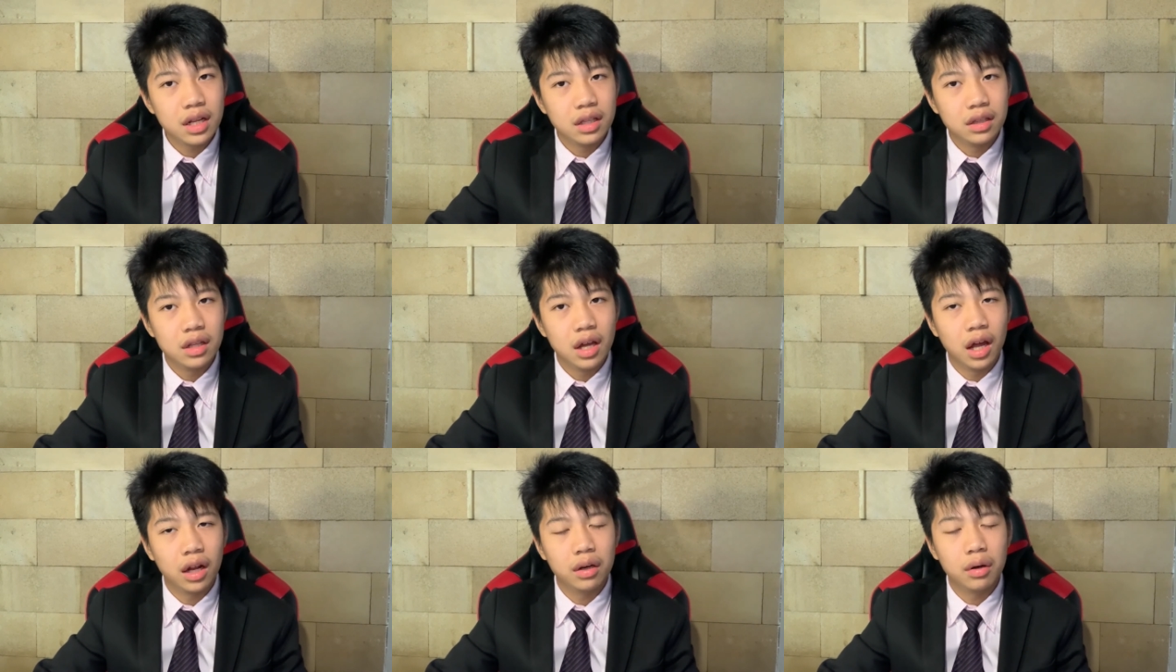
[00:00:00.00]

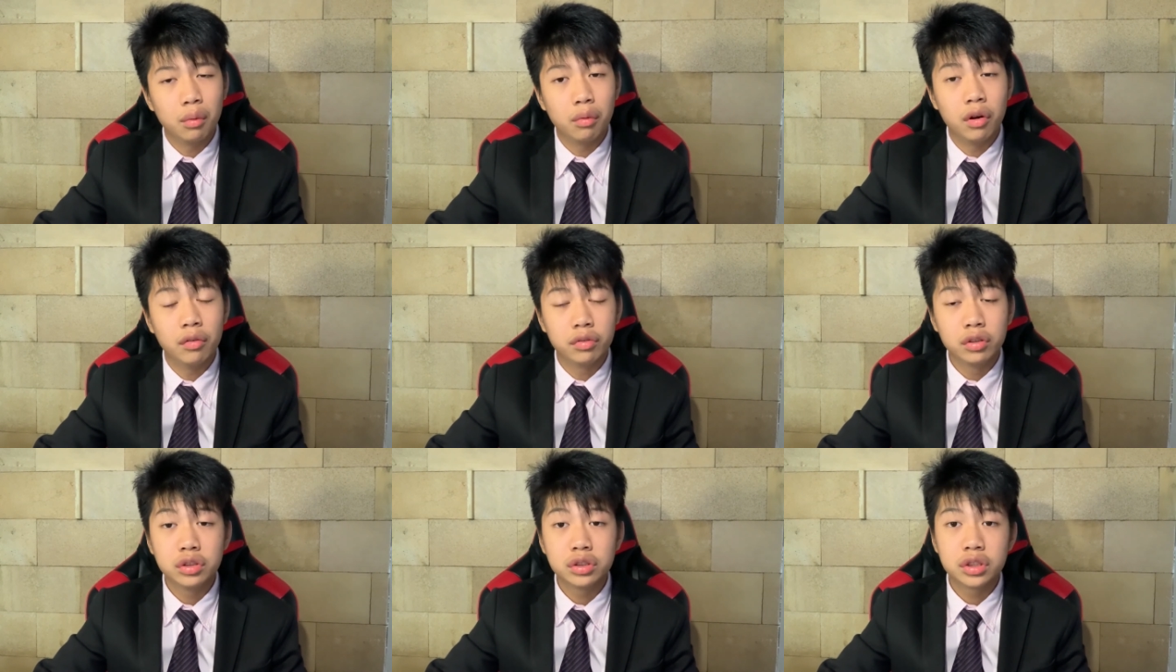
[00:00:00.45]
that
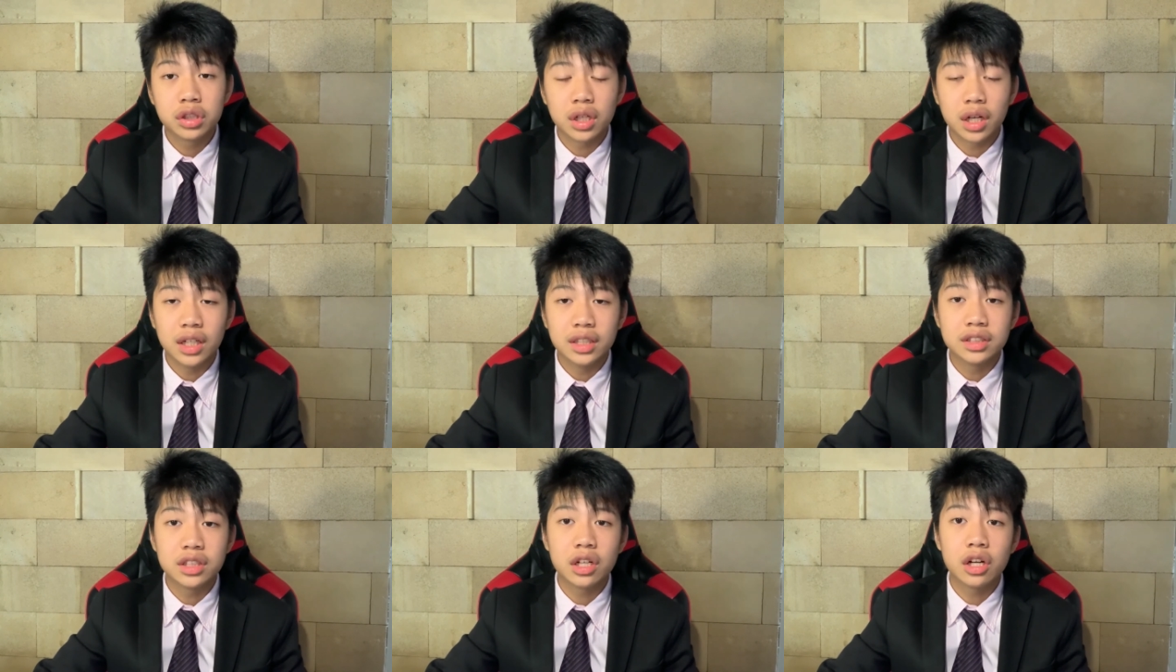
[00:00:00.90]

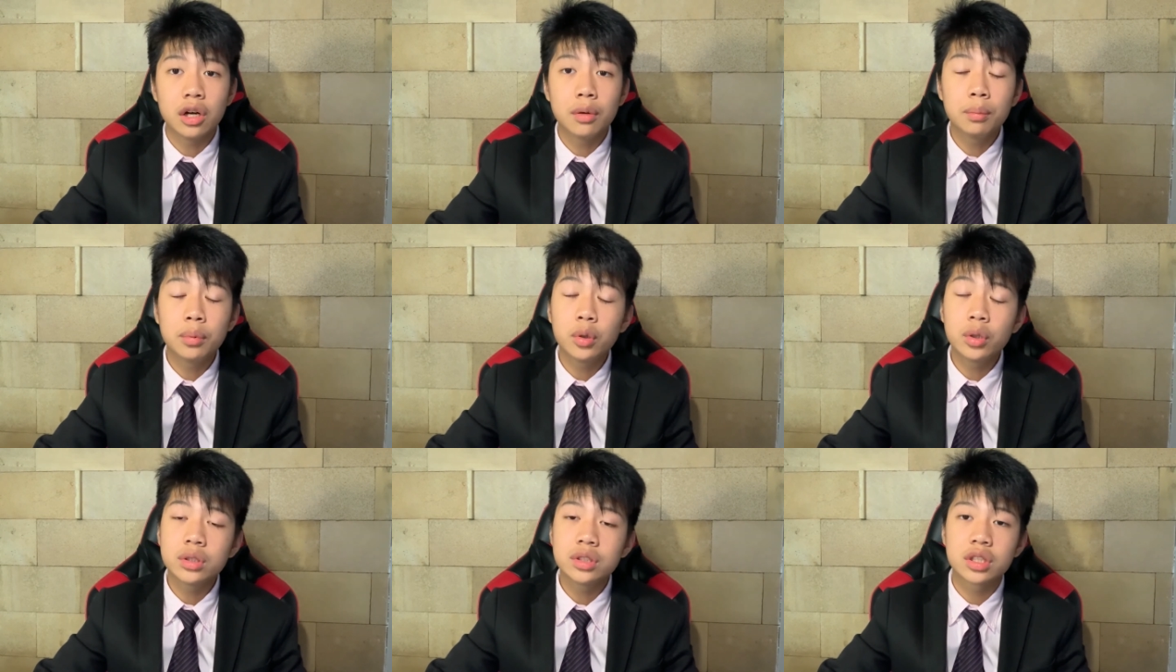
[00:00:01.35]
revolutionized
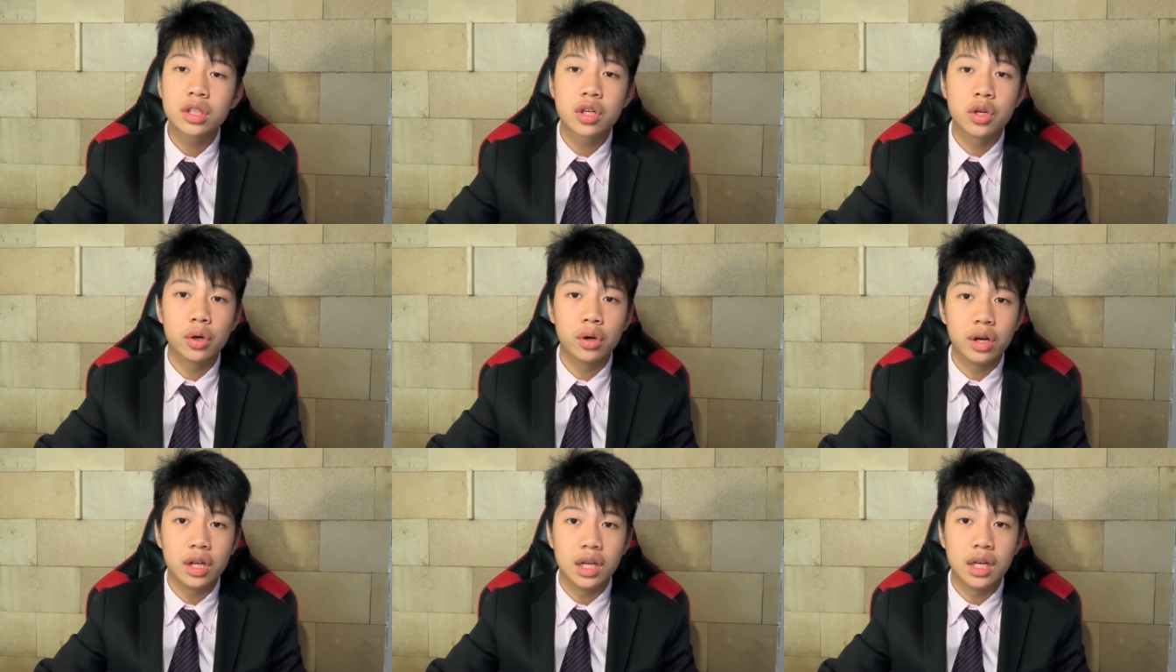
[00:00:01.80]
airport
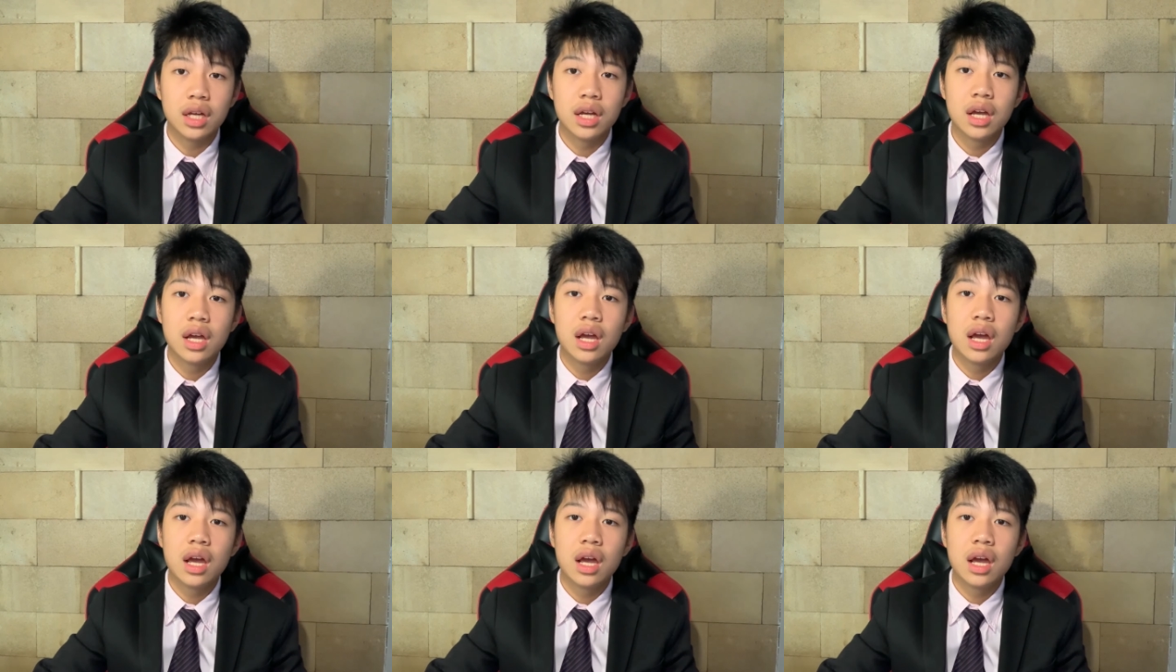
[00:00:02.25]
security